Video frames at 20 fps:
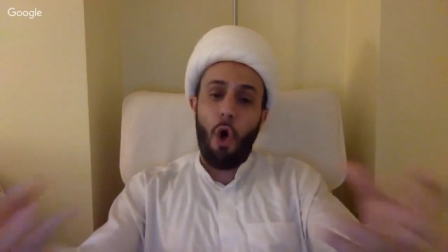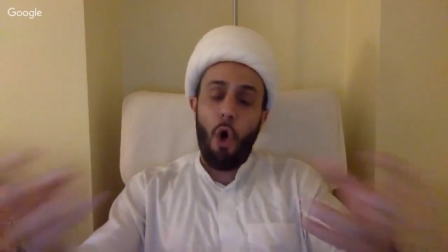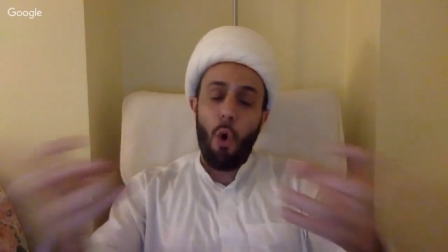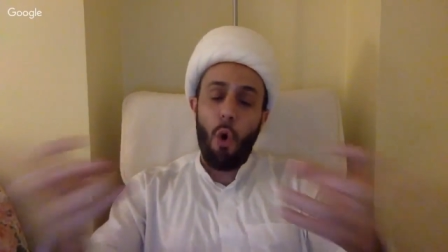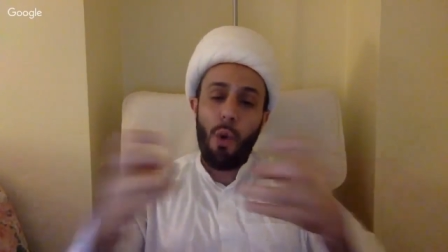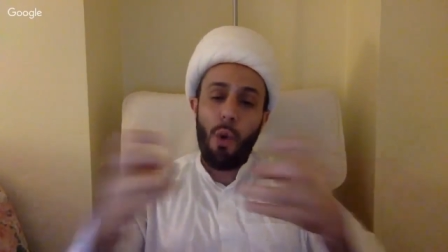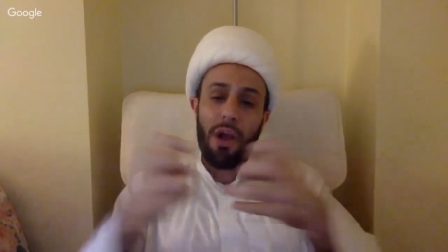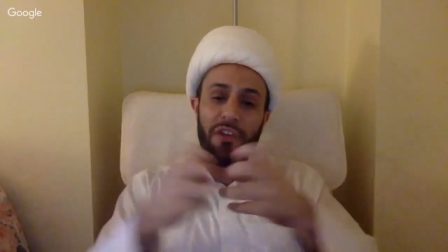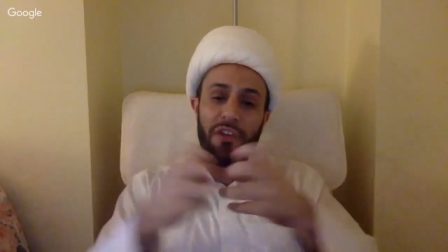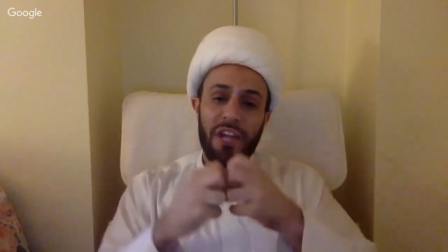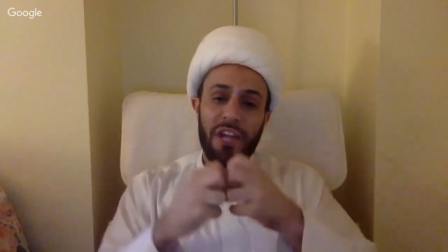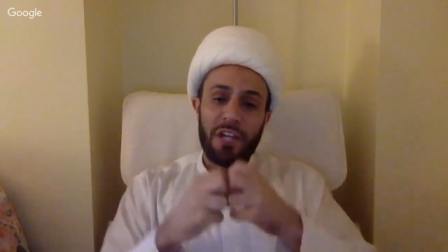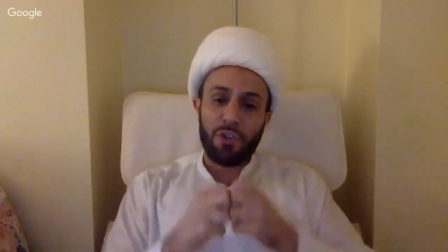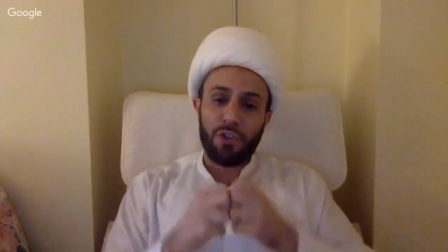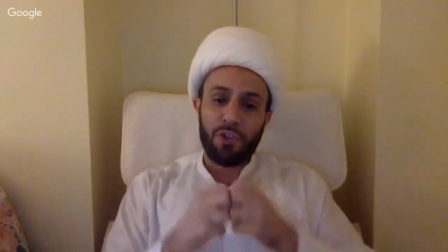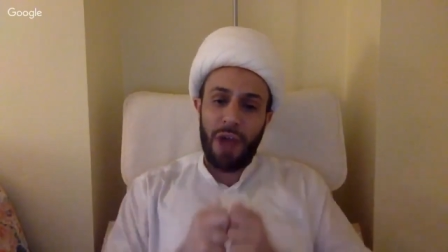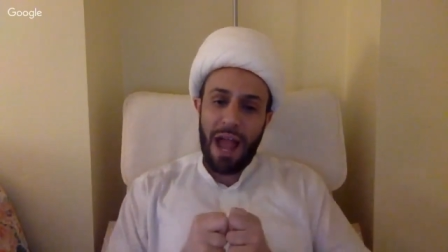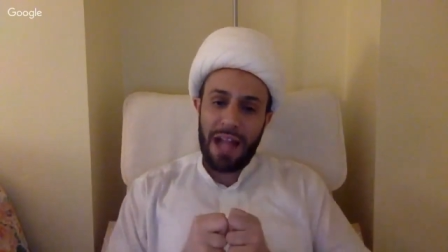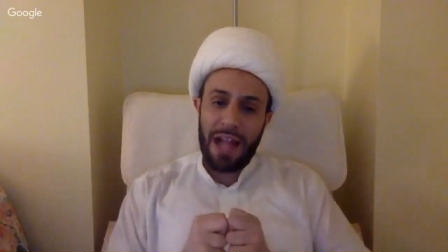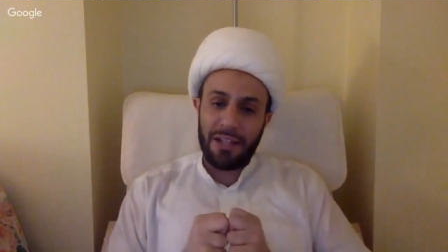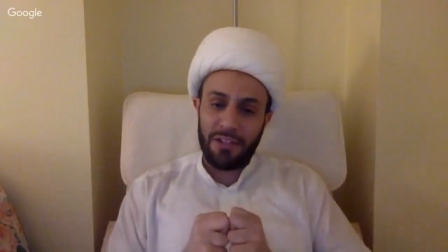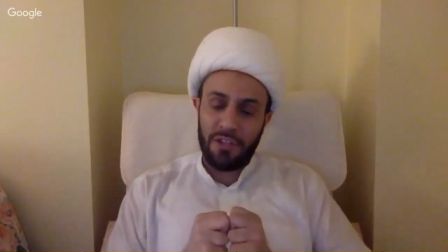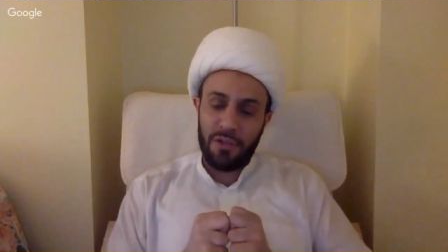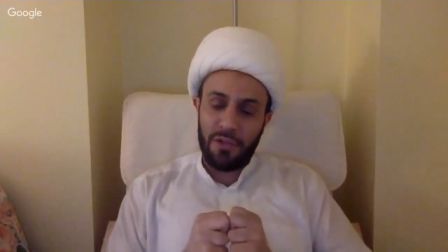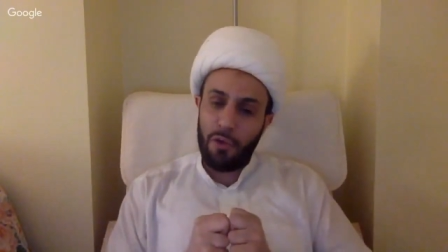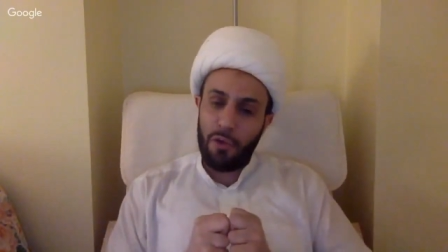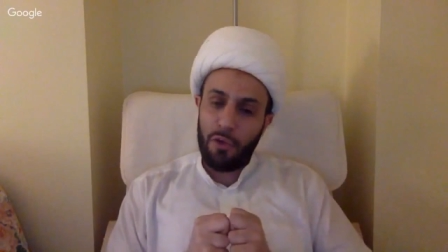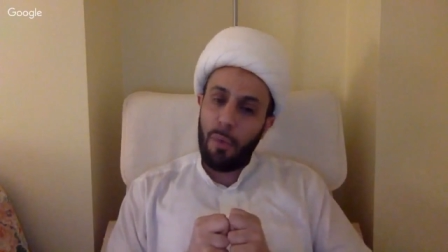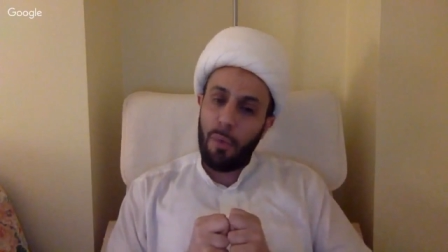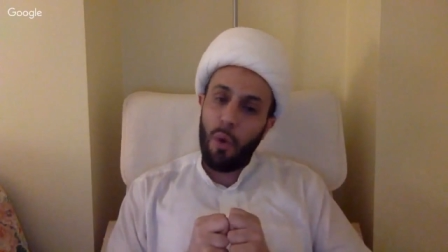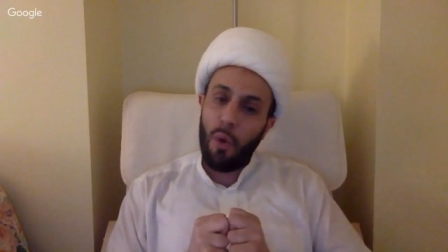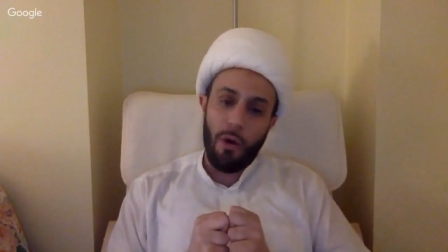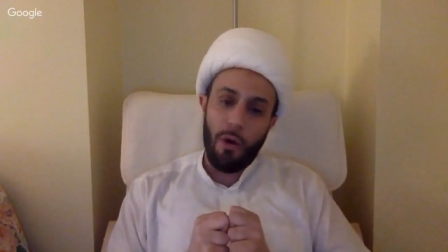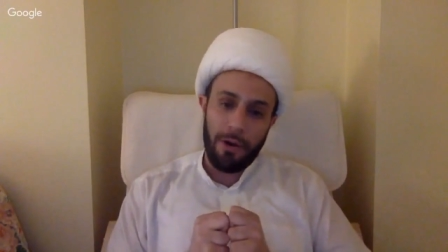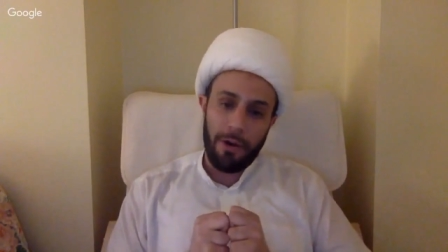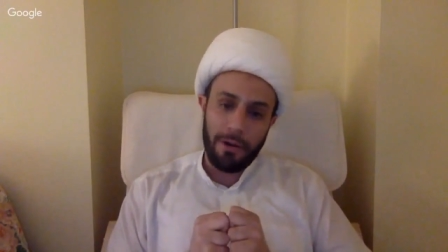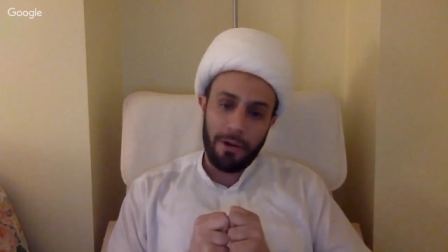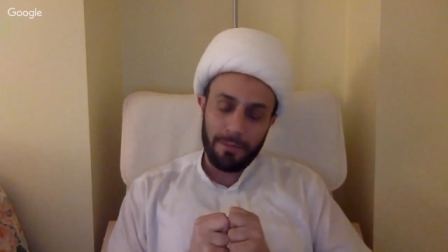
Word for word: always attracted the poor.